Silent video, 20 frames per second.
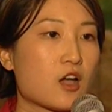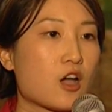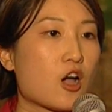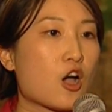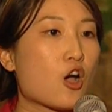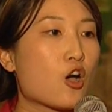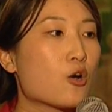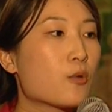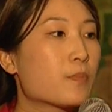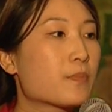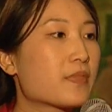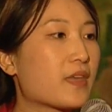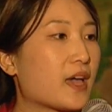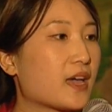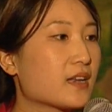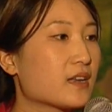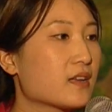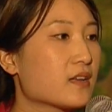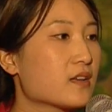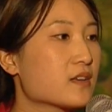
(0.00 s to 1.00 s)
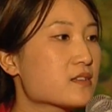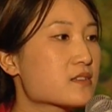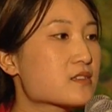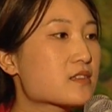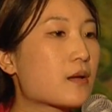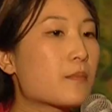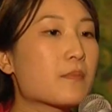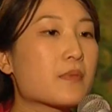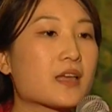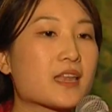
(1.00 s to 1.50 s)
hope that
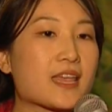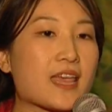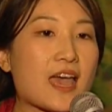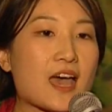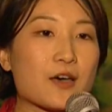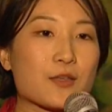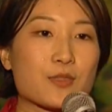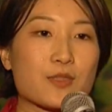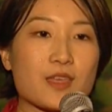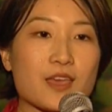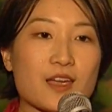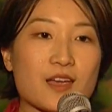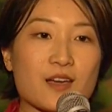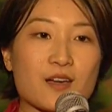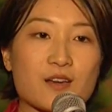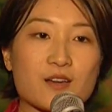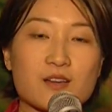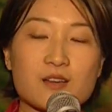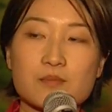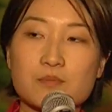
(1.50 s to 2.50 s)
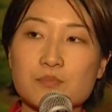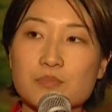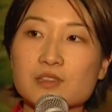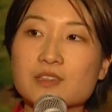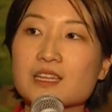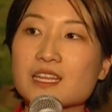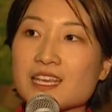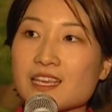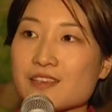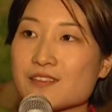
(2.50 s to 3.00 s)
somebody out there
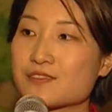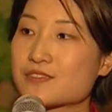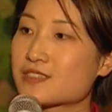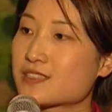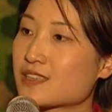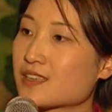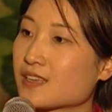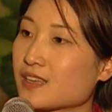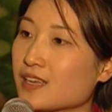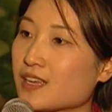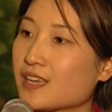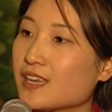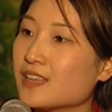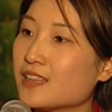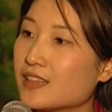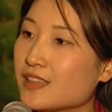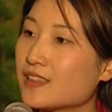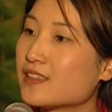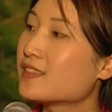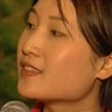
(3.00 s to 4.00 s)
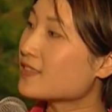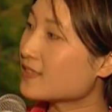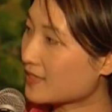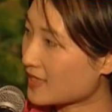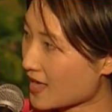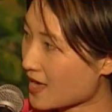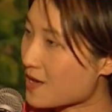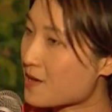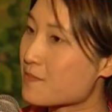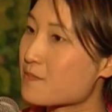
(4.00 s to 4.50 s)
believes in
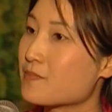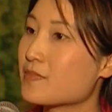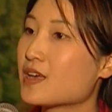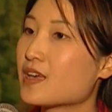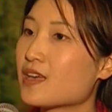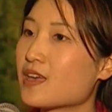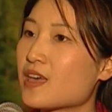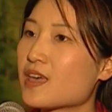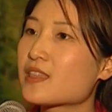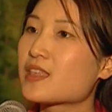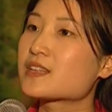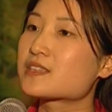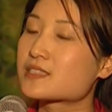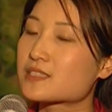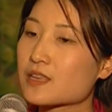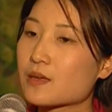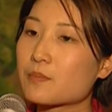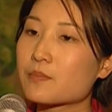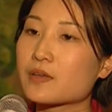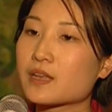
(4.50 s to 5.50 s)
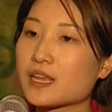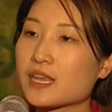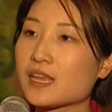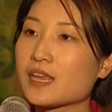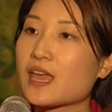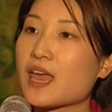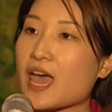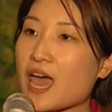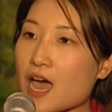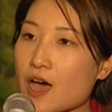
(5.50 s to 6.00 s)
them that
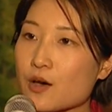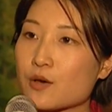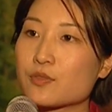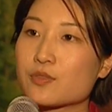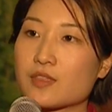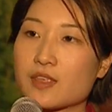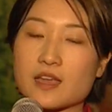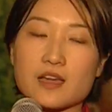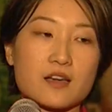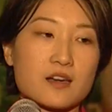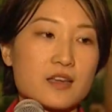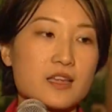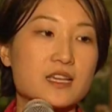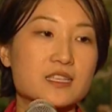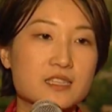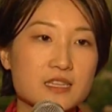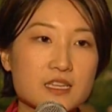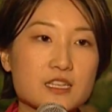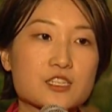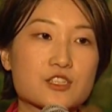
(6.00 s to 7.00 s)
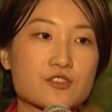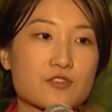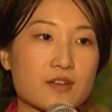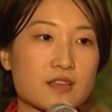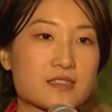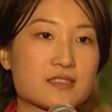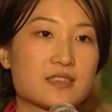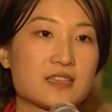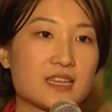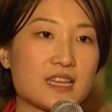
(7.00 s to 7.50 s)
somebody out there is
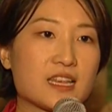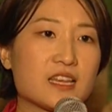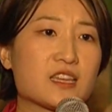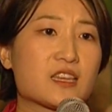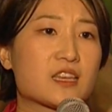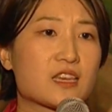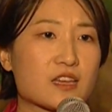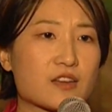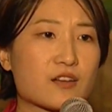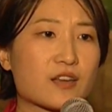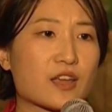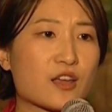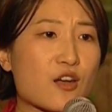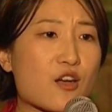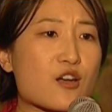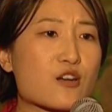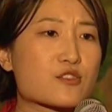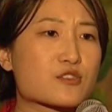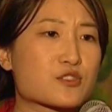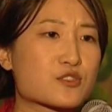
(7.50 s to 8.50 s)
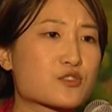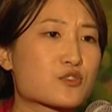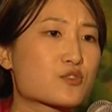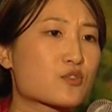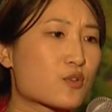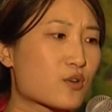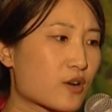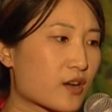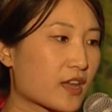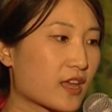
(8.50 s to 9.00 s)
interested in hearing her
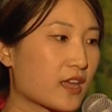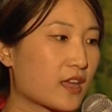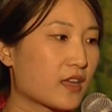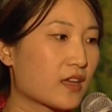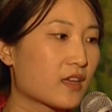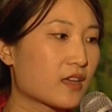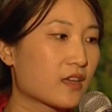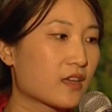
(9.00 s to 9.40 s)
story